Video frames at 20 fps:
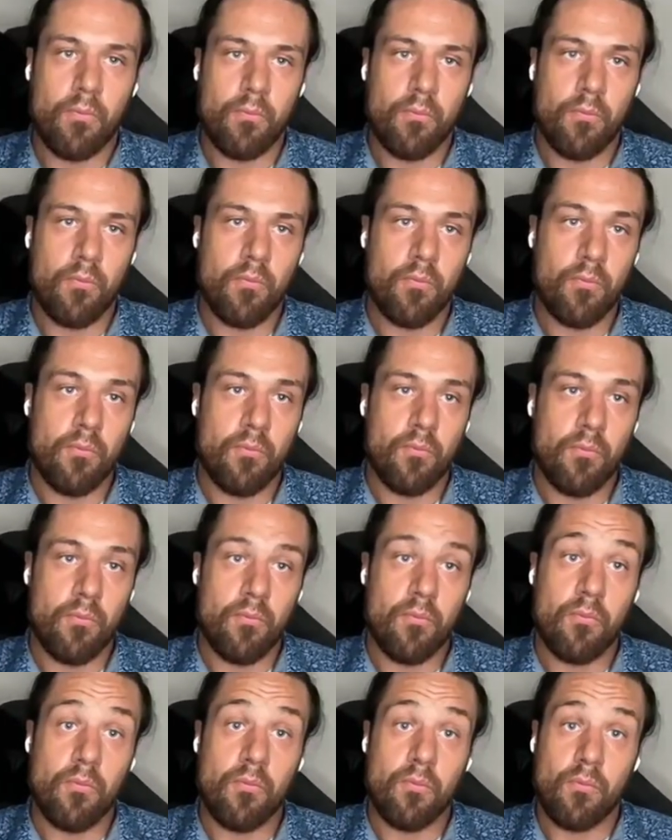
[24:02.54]

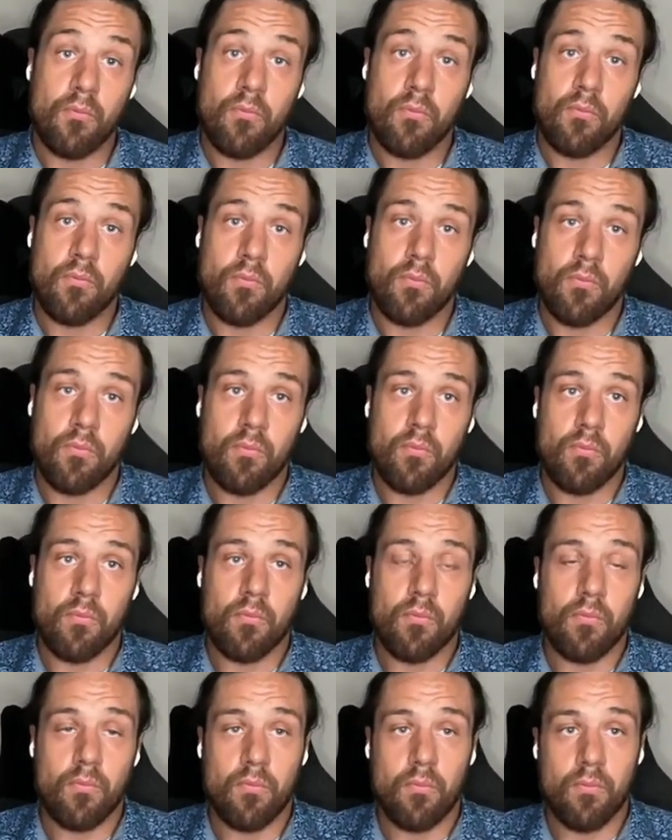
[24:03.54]

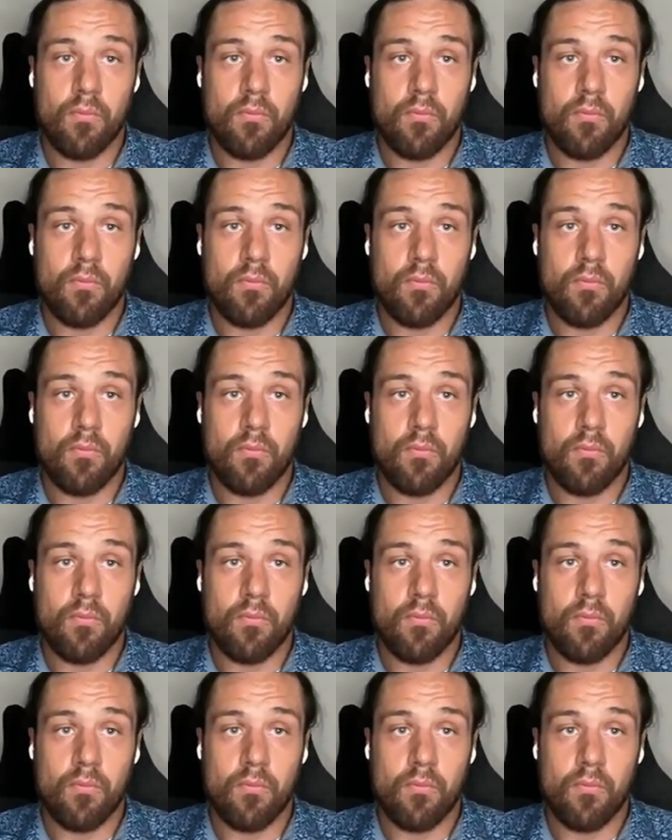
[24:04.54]
The person shown says nothing.